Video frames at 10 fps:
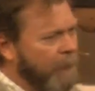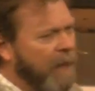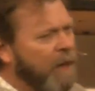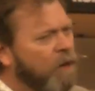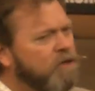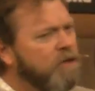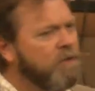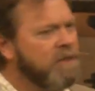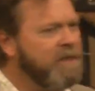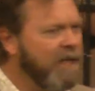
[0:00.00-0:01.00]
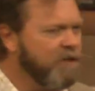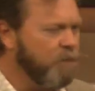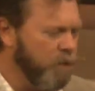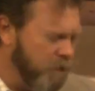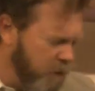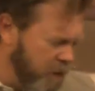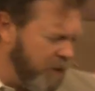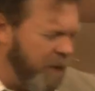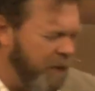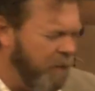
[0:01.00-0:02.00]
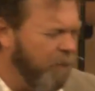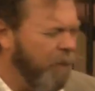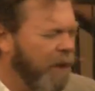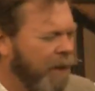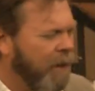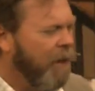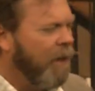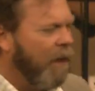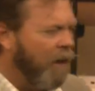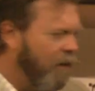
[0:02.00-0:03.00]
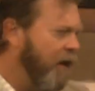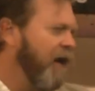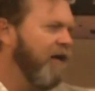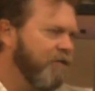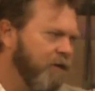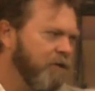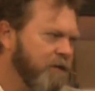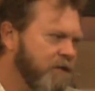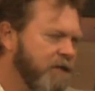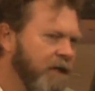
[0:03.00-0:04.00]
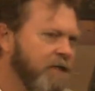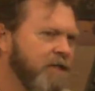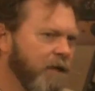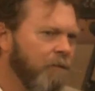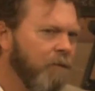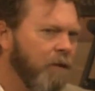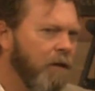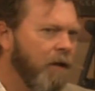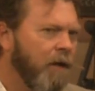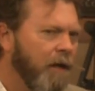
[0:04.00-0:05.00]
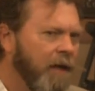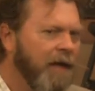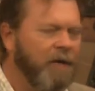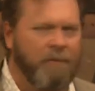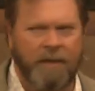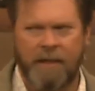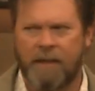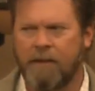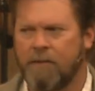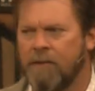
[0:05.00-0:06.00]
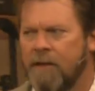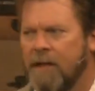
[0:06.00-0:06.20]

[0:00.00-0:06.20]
And I know she was desperate, and she said in her mind, all I have to do is touch him, and I'll be healed.